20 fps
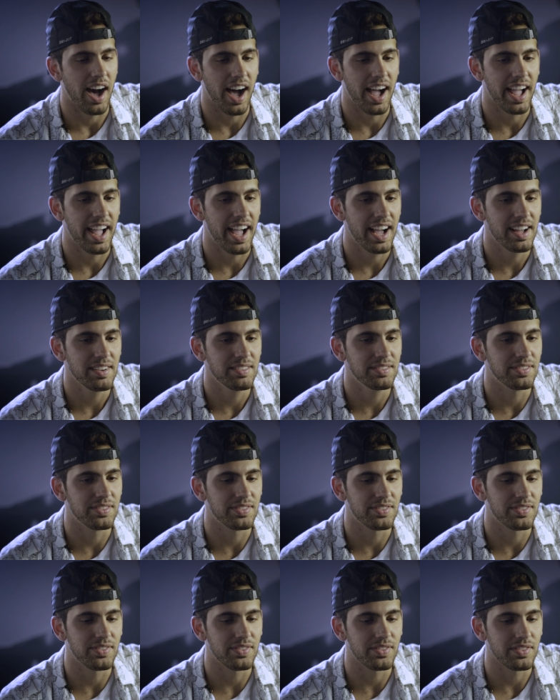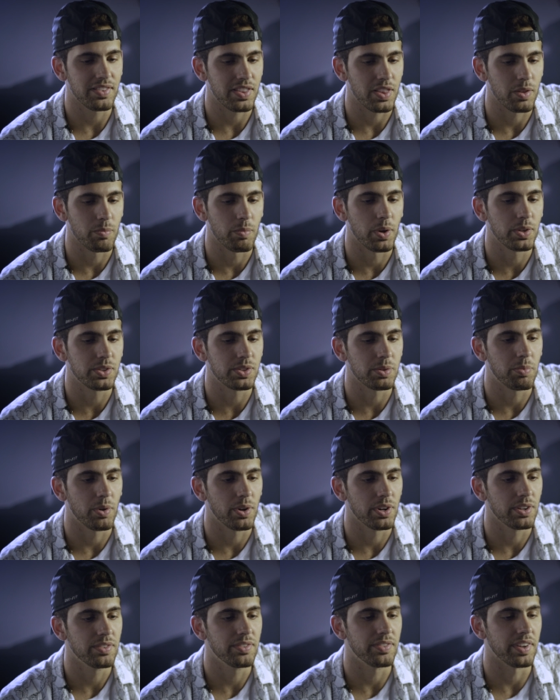I have the most
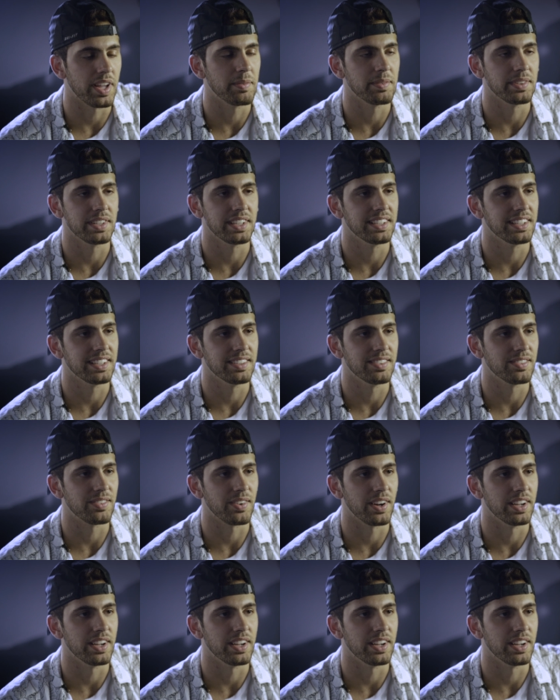supportive family and